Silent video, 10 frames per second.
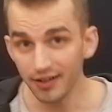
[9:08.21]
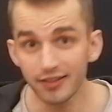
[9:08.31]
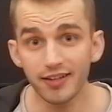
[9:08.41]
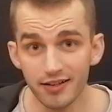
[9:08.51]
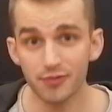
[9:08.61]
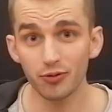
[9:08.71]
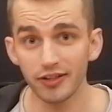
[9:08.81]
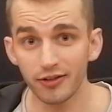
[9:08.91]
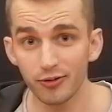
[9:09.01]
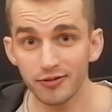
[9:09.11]
It tastes
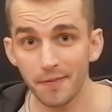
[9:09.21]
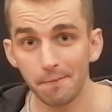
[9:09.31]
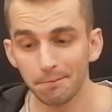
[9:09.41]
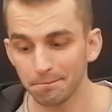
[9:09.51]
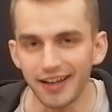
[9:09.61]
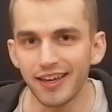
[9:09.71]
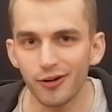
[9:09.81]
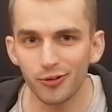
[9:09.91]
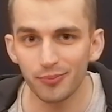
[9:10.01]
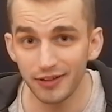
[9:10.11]
pretty good. I
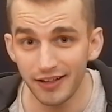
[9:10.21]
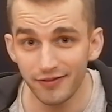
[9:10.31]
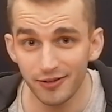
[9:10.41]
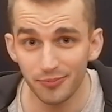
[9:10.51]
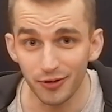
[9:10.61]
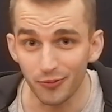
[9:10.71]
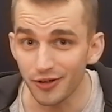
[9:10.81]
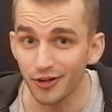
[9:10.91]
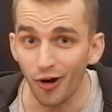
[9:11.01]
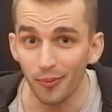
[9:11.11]
cannot believe it, but
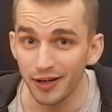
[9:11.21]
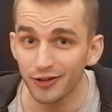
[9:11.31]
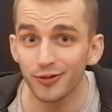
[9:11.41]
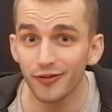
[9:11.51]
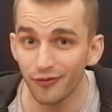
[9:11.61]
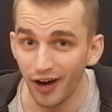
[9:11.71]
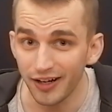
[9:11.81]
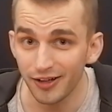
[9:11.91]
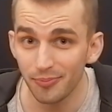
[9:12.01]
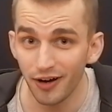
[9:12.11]
we're coming to the
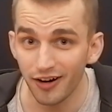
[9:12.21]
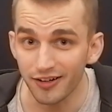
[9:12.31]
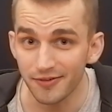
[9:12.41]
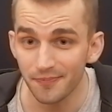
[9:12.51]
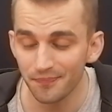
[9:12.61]
final part.